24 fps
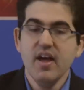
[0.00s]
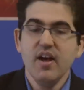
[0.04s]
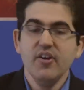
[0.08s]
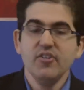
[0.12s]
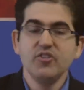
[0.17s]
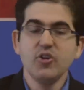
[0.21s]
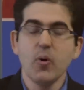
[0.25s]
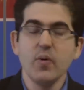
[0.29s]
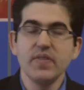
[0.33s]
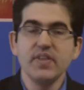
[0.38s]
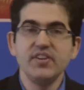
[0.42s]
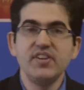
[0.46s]

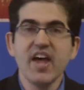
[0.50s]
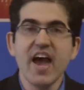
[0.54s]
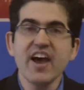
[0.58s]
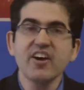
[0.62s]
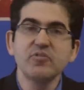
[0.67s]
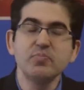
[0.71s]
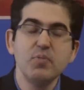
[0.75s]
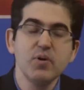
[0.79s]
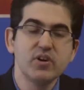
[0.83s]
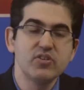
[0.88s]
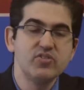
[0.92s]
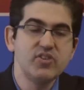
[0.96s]
So what the
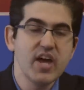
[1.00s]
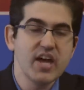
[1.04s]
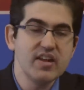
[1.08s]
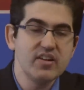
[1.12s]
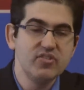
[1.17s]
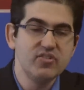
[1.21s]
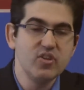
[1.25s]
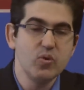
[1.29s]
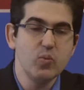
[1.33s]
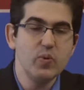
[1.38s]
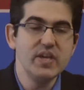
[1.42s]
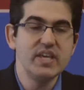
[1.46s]
textbook said is
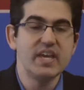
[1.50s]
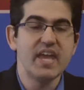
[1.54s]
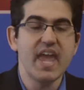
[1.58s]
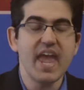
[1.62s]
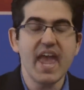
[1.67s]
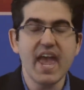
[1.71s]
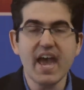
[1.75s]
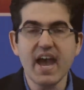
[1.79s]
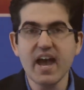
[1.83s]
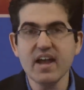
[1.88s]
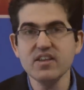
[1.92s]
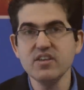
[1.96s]
that we
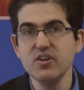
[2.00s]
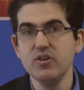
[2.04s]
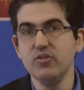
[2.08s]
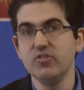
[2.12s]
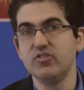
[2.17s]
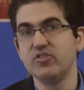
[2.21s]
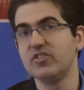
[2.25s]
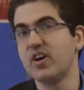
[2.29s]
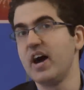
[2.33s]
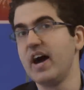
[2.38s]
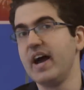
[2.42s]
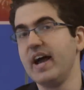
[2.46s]
can use
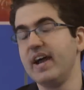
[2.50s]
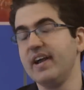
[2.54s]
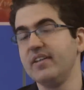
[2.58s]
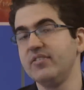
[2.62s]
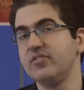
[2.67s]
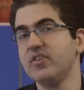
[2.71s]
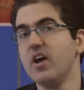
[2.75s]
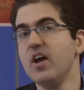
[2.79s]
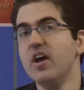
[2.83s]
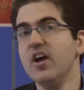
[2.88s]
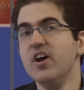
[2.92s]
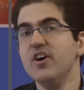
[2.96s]

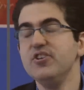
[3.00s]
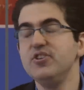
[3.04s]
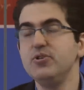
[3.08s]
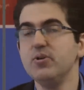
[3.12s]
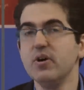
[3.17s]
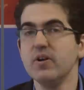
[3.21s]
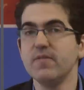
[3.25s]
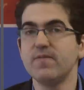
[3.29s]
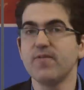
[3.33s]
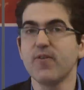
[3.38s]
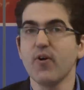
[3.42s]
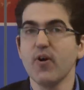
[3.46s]
science to
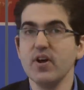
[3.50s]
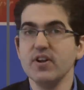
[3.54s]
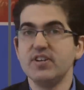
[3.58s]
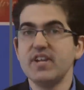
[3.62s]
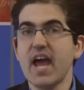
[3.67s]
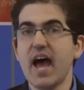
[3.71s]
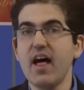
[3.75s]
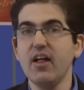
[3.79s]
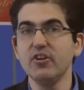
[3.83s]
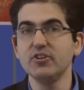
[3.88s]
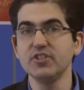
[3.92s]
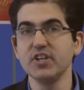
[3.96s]
infer
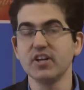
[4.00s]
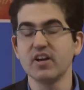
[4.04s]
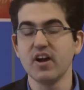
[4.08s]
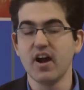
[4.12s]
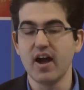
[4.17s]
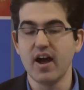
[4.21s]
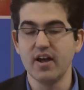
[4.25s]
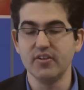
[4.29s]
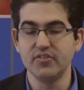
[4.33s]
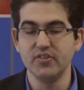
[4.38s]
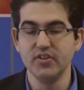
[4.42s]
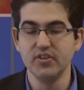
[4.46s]
intelligent
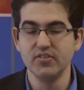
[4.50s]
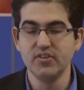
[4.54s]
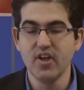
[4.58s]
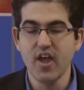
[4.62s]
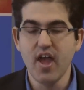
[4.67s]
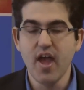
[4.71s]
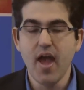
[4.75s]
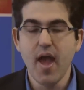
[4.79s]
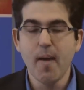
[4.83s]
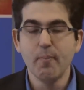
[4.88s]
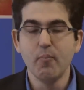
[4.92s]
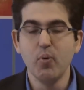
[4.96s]
causes,
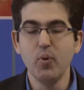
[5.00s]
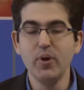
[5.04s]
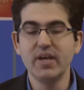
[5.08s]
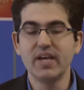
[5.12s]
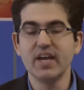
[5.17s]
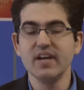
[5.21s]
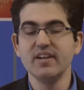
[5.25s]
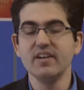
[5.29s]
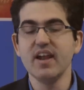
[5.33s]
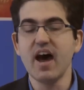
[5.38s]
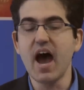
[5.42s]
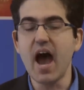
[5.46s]
but we
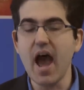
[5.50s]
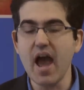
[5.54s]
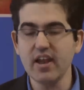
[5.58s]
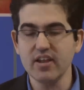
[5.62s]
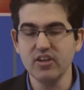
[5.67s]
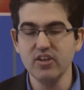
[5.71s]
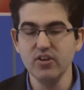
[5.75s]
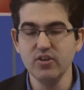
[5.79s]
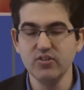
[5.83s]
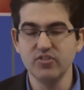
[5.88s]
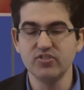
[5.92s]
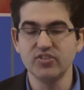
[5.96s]
cannot
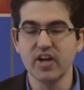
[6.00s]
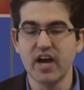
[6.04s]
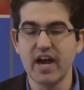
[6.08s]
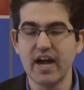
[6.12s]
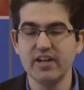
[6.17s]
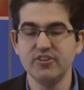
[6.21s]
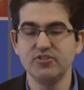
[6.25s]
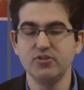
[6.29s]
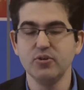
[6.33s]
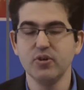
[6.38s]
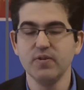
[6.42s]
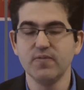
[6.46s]
use
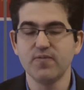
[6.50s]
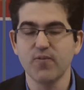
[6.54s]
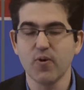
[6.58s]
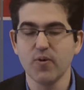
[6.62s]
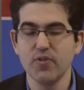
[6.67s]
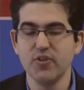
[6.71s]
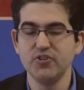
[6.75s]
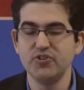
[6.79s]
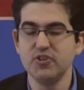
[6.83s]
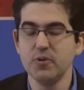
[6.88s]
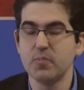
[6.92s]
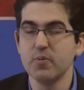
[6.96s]
science to infer
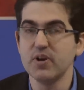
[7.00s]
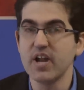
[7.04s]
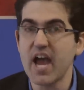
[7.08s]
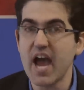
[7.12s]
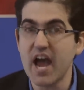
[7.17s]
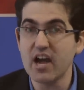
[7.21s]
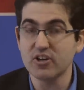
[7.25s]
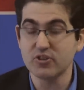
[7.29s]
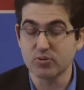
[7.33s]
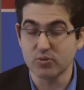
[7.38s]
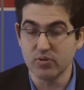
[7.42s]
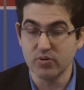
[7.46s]
the
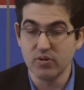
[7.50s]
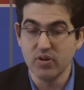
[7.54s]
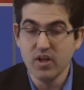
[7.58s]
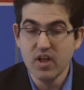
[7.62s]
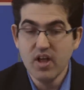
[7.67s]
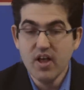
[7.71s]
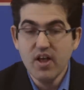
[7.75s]
supernatural.